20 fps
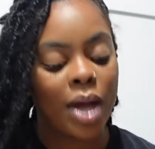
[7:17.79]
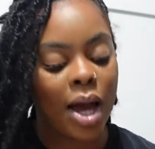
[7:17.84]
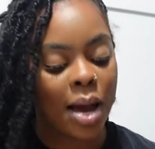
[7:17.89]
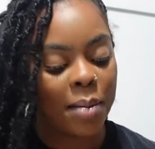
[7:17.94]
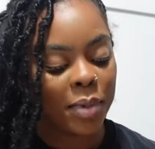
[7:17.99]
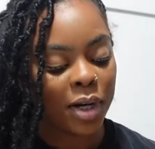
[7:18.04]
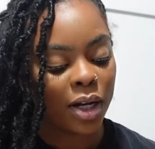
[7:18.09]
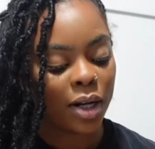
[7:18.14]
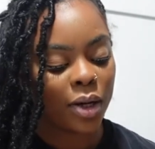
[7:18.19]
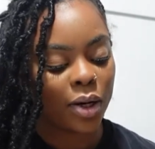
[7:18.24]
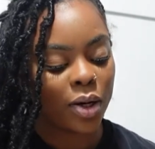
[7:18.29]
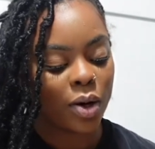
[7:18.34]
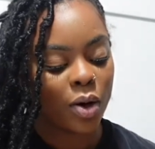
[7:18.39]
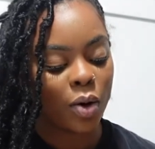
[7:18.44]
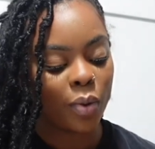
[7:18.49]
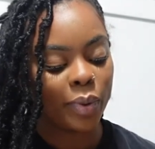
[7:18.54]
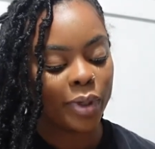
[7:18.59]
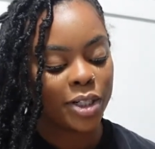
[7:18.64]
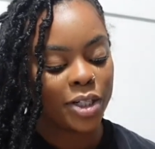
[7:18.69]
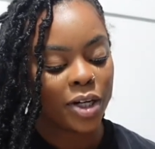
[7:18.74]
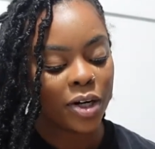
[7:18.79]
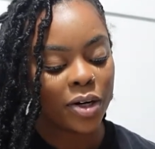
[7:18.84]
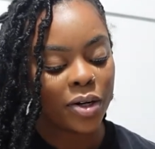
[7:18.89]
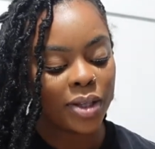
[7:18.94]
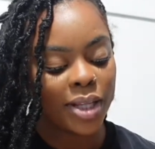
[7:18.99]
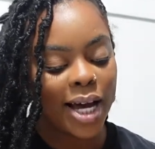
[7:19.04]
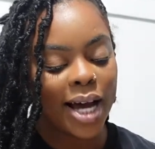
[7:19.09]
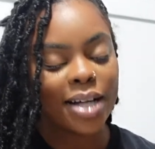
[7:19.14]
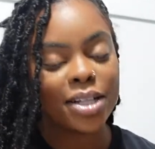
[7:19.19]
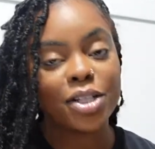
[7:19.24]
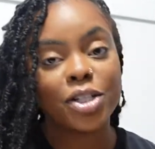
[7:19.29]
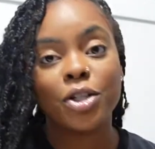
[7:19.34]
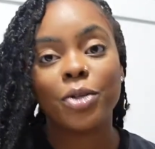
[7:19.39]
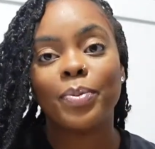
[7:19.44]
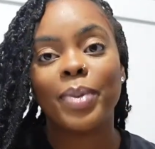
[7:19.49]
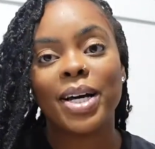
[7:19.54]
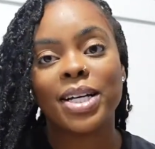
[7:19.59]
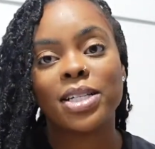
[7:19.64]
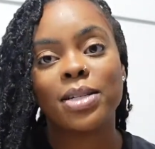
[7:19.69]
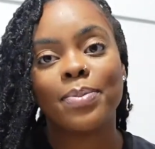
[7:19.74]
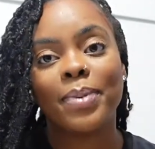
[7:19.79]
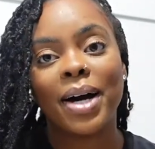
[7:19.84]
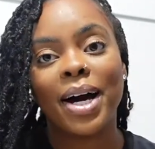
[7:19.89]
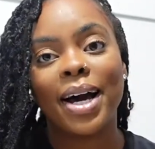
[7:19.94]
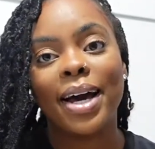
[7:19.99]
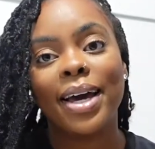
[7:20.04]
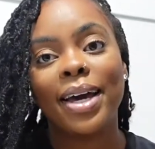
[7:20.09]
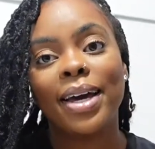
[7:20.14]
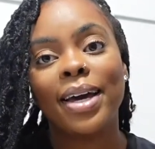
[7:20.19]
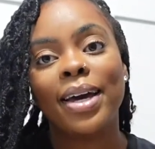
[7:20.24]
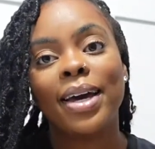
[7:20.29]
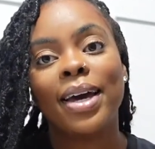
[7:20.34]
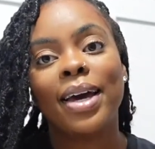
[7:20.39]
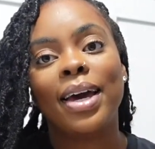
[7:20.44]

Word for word: I'm gonna go return that to Best Buy